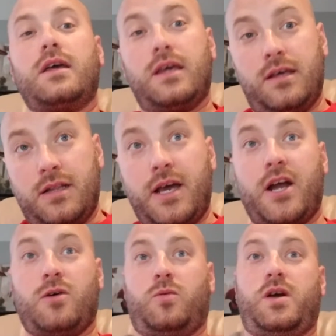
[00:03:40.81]

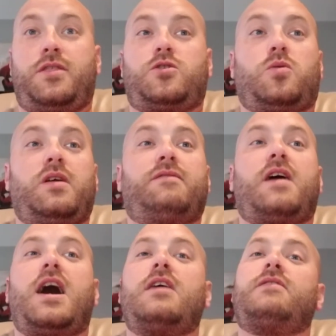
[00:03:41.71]
Elair with
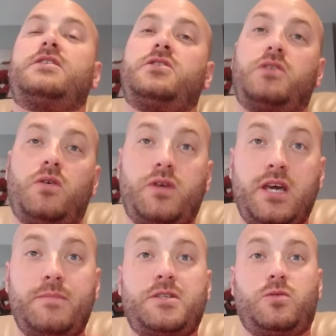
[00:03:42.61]
25, Antonio
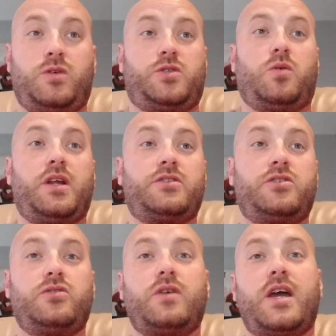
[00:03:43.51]
Gibson with 22,